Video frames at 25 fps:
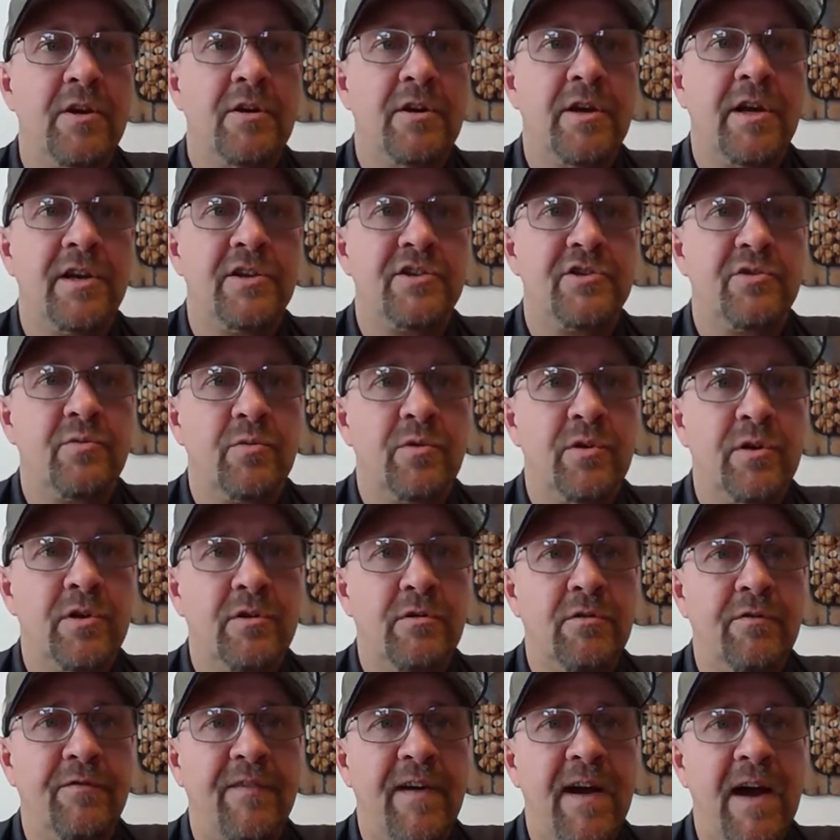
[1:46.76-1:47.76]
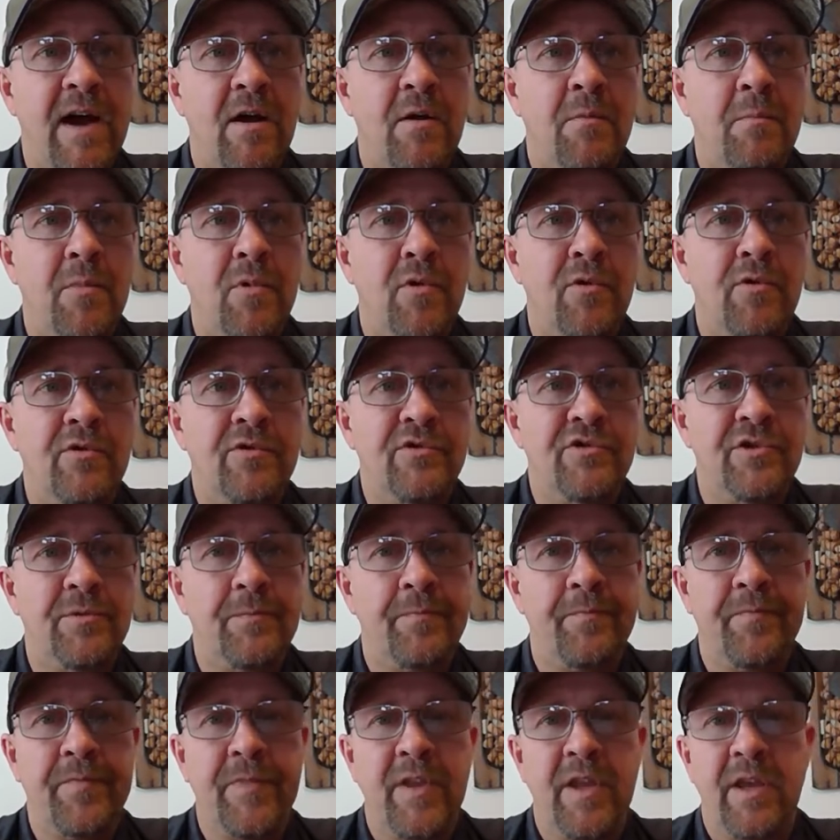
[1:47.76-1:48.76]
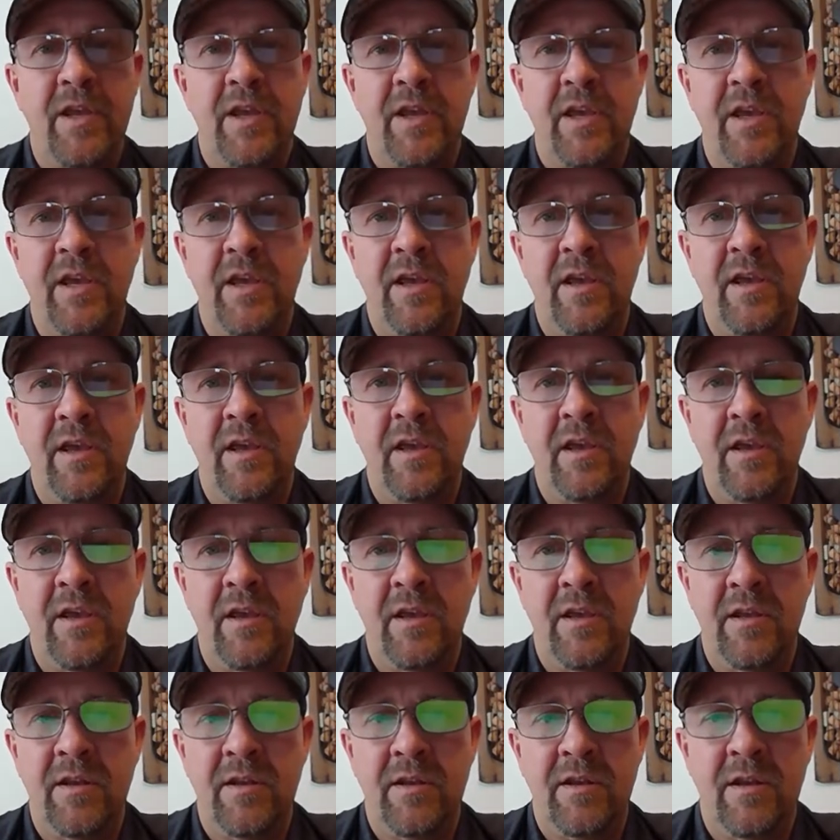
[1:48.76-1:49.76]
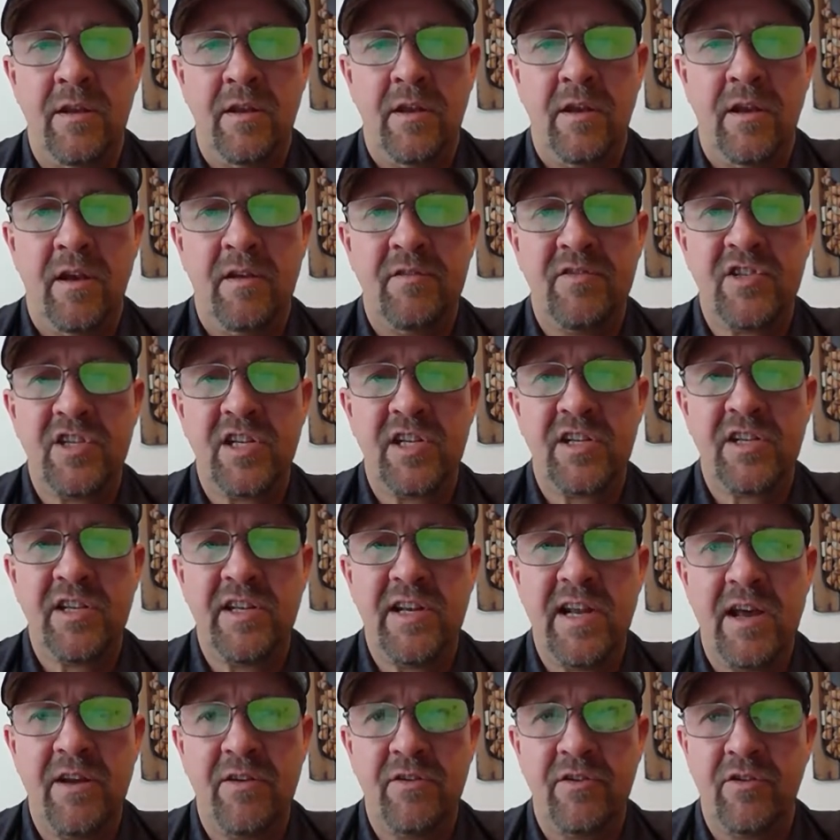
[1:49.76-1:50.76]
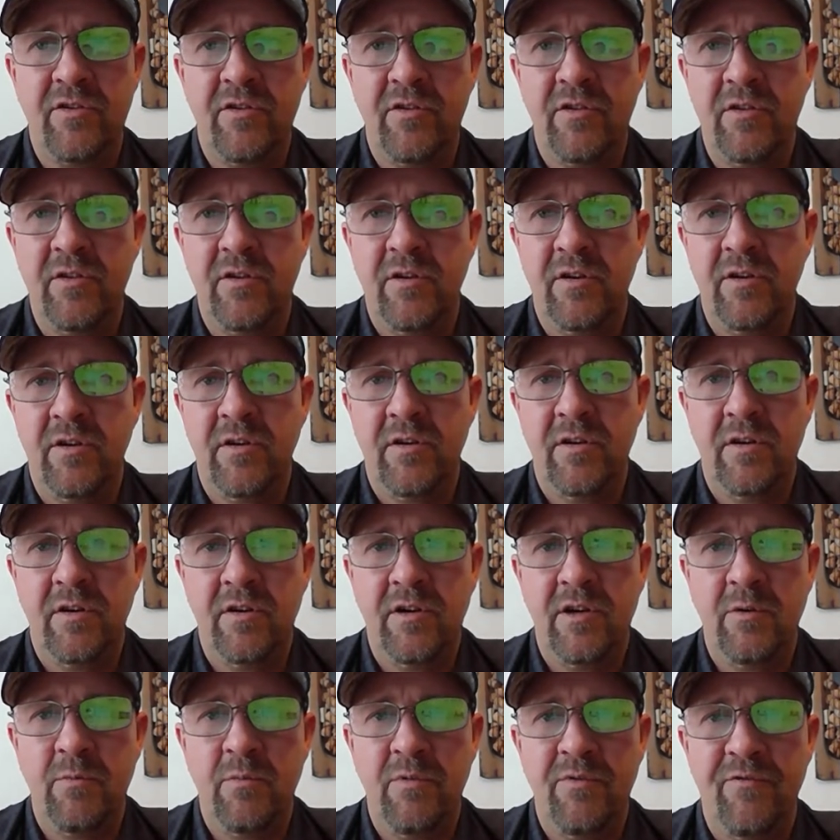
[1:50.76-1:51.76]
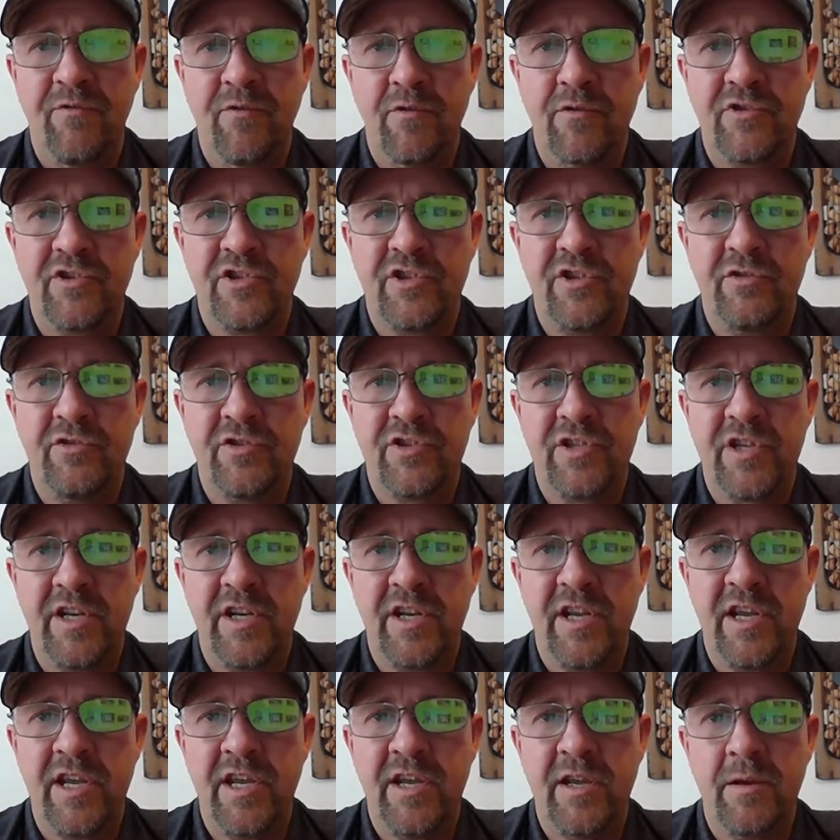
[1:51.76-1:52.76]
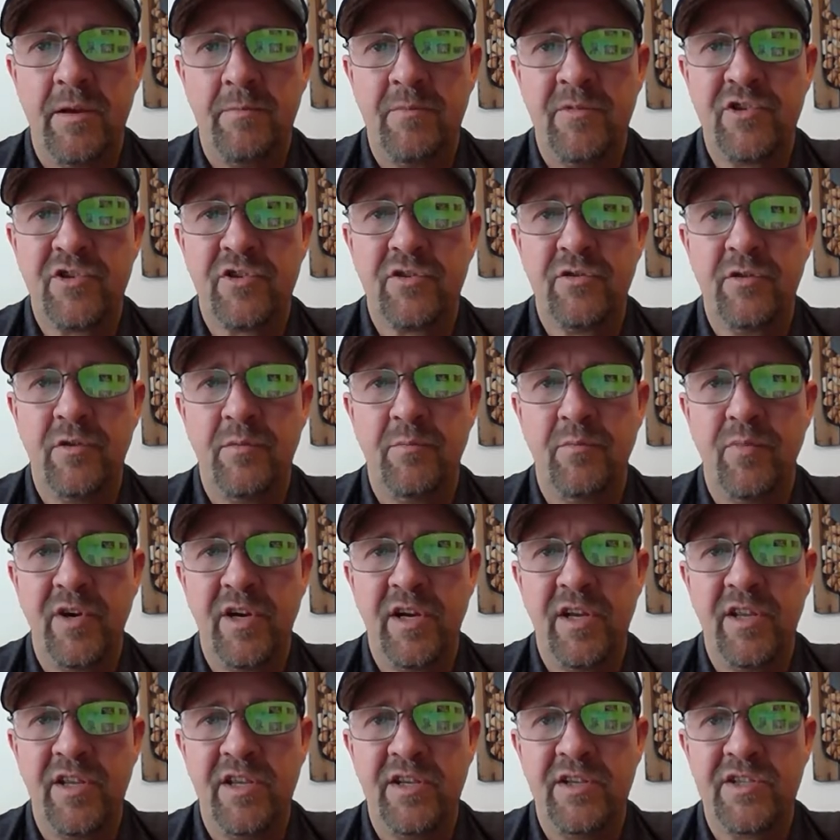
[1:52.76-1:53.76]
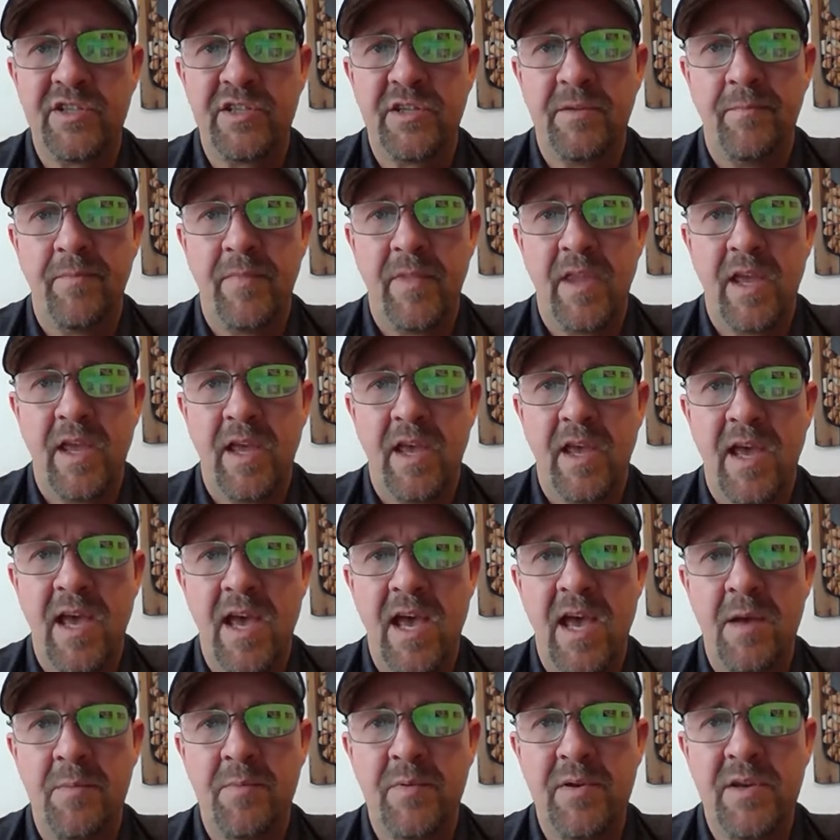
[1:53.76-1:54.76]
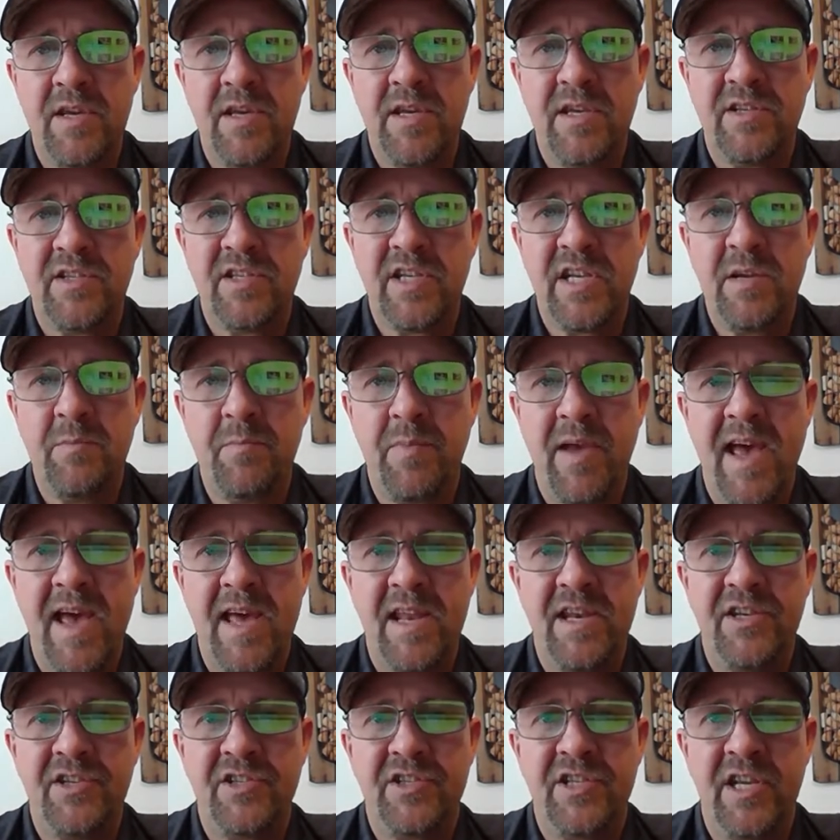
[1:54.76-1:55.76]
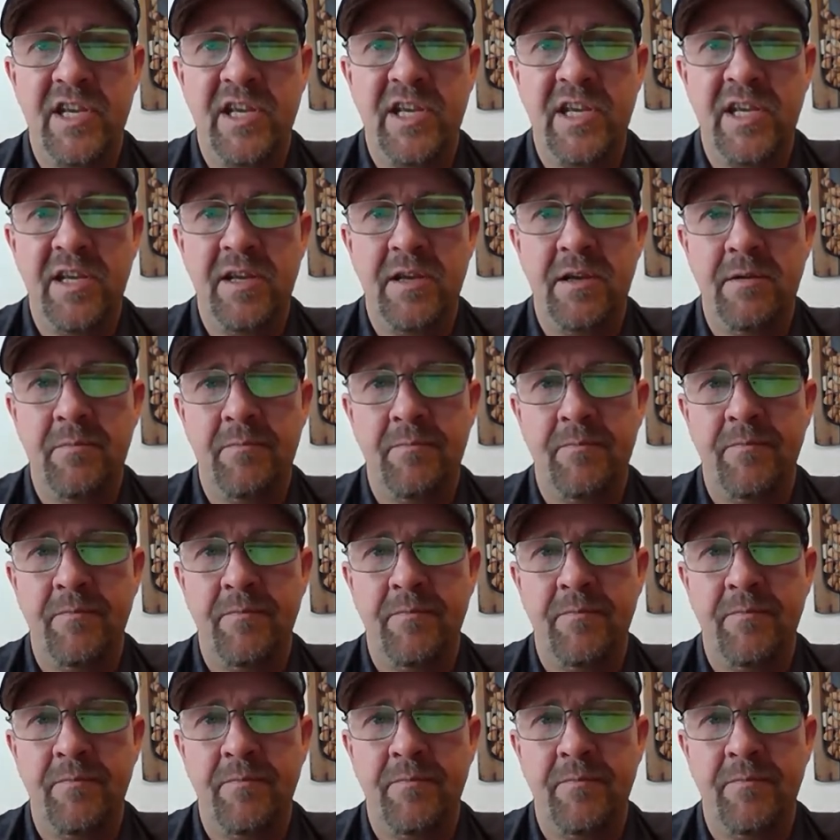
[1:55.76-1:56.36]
Okay, so we're going to go File, Merge, and I've selected out a good one for us to use today. I'm just going to bring in this Happy St. Patty's Day